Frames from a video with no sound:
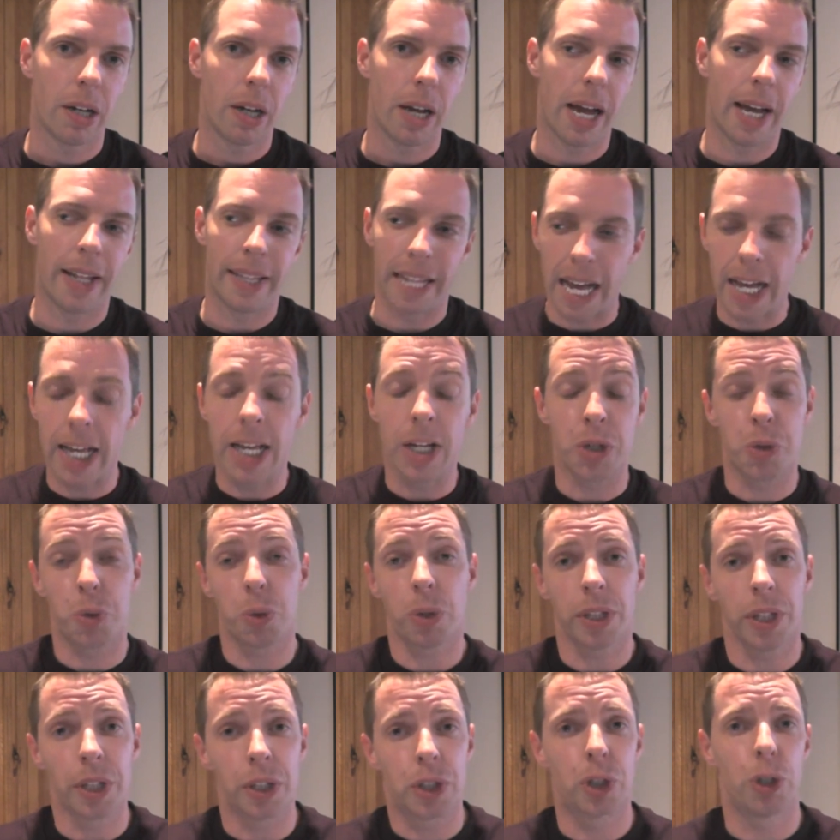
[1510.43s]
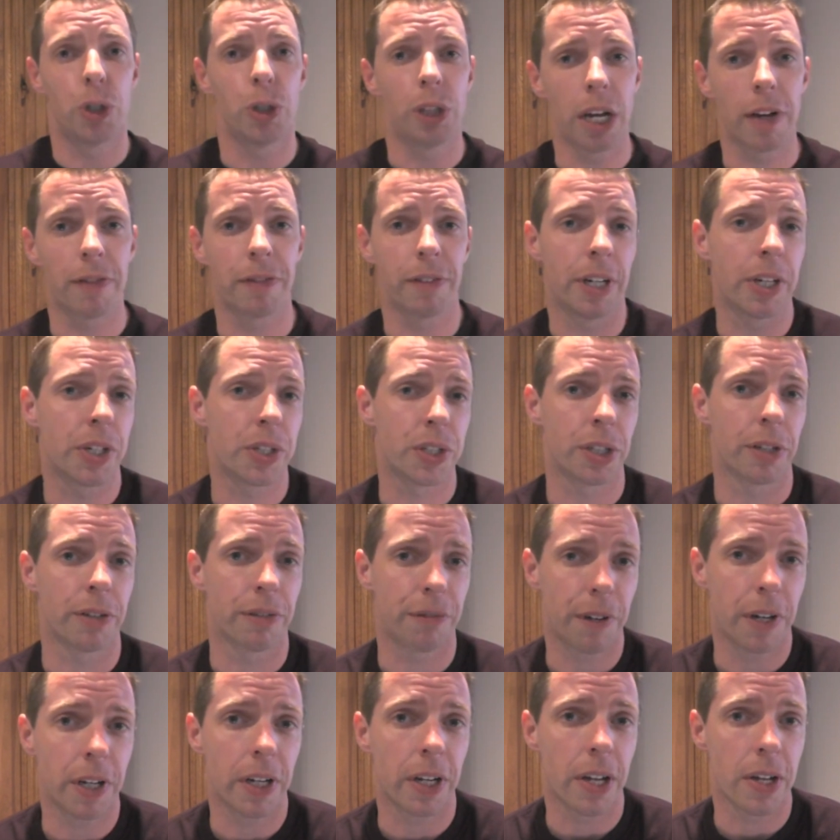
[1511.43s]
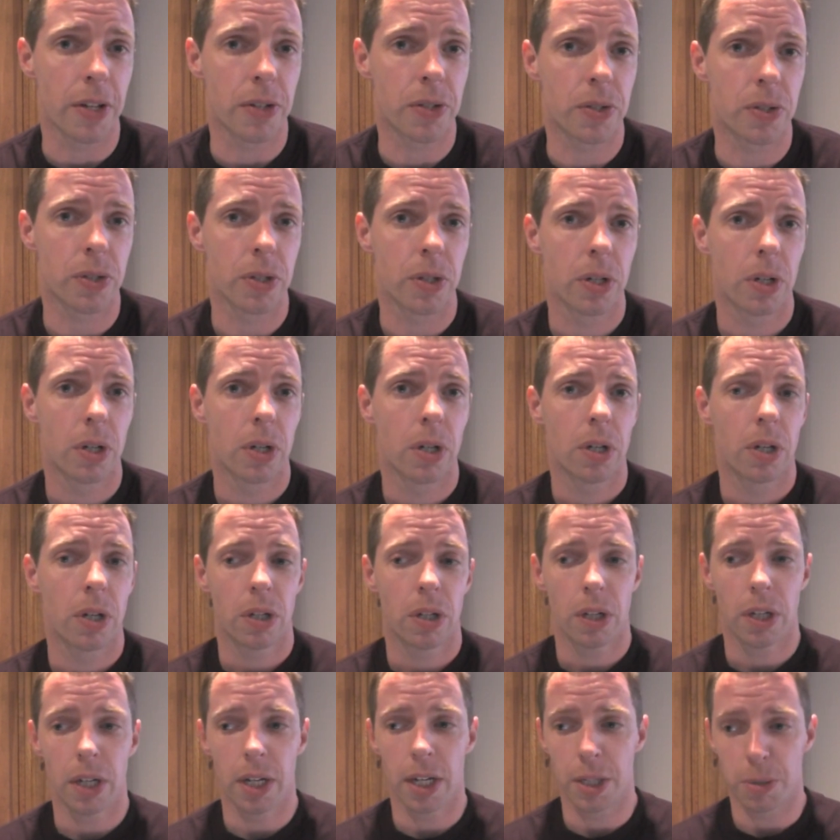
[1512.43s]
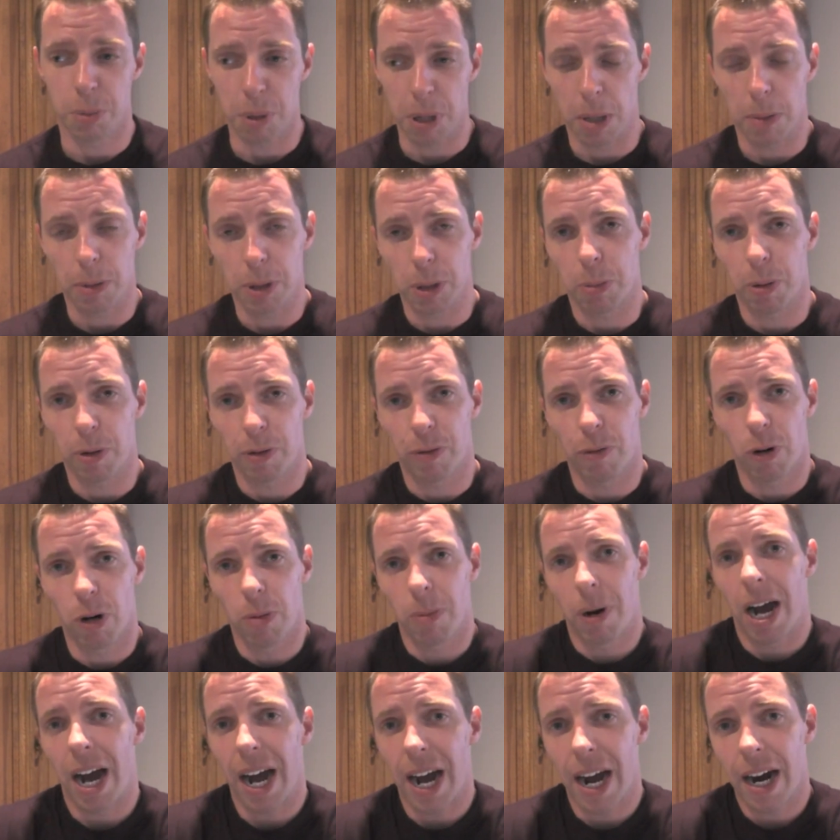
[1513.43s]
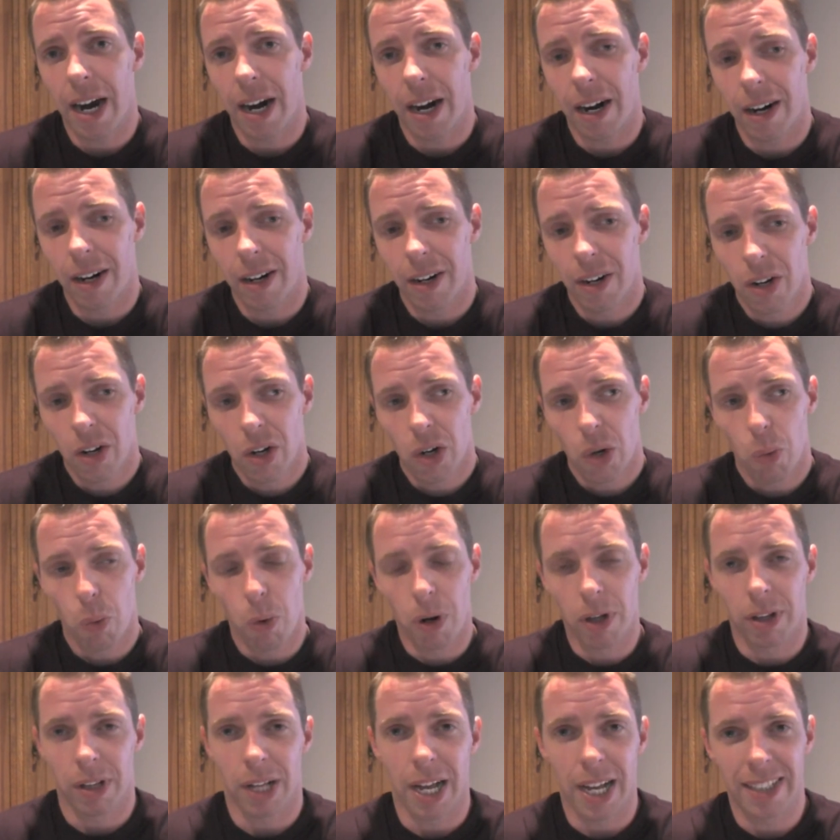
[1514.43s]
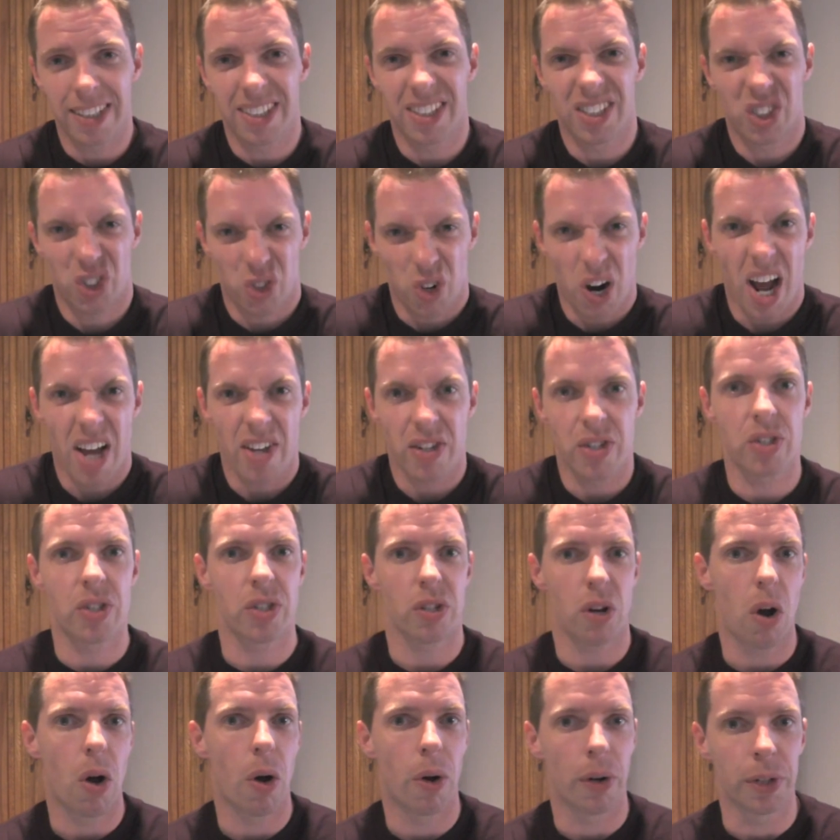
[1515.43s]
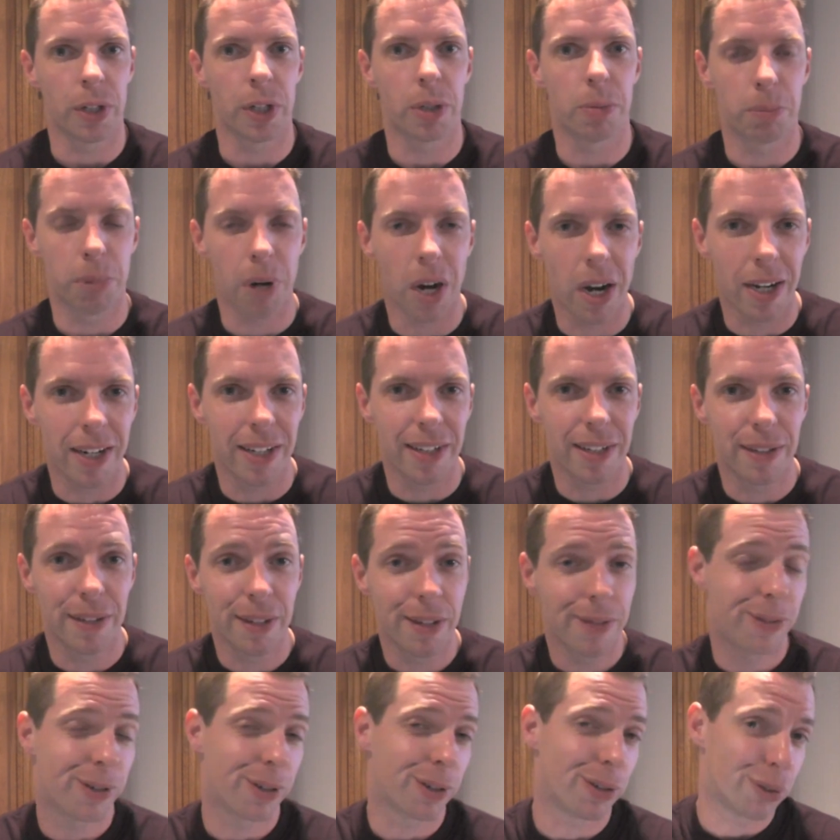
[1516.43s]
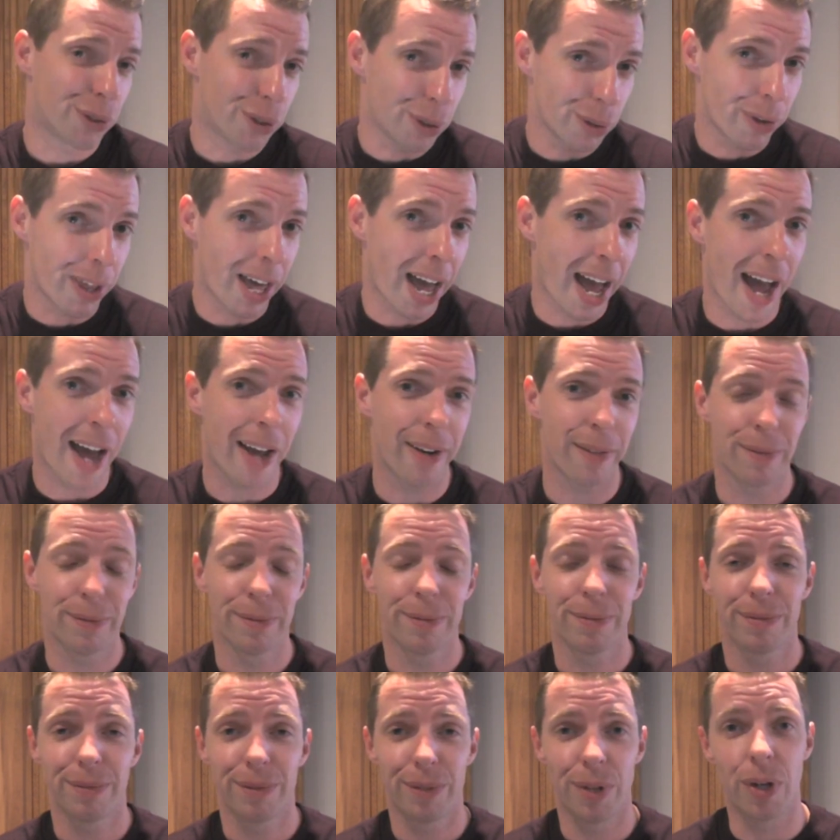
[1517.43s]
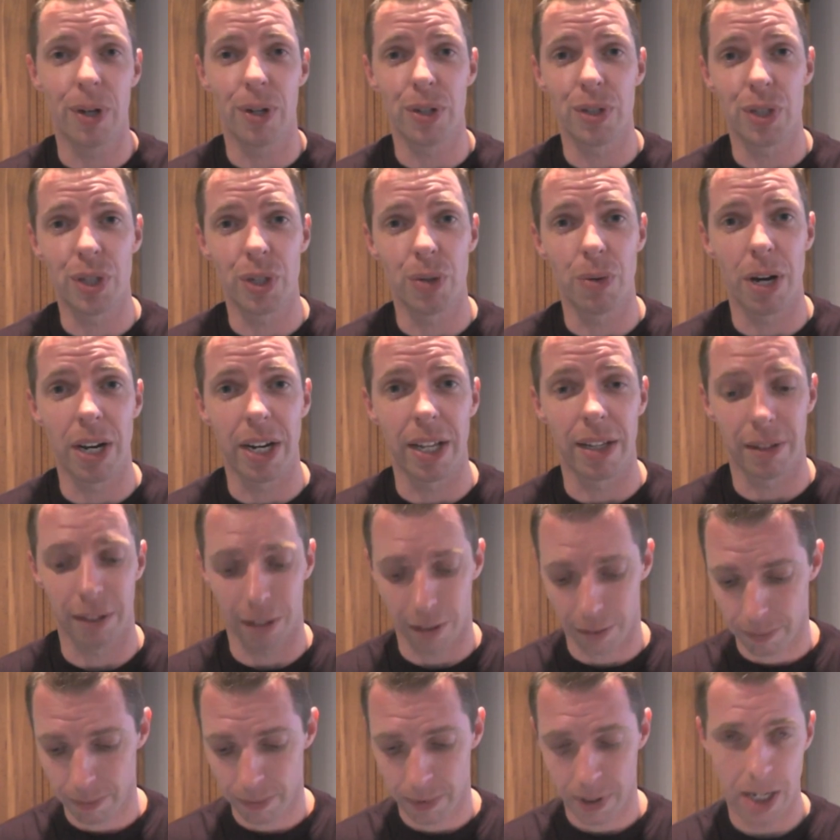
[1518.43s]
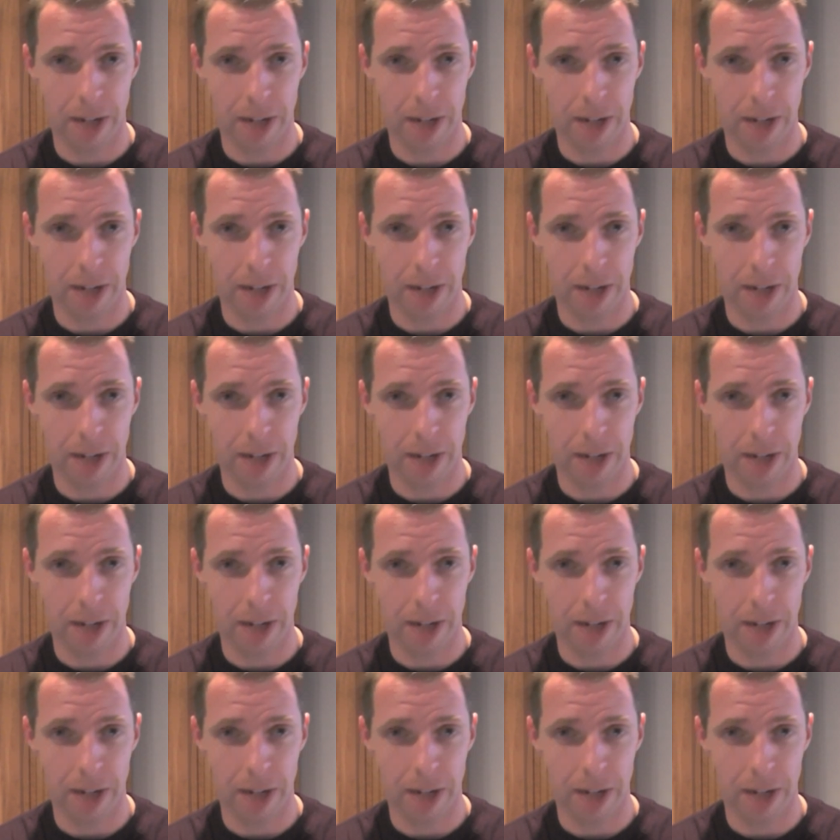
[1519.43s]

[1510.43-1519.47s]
And that is really the true definition of fitness, is being able to perform higher with less stress on your body. If you can do that, you can do anything.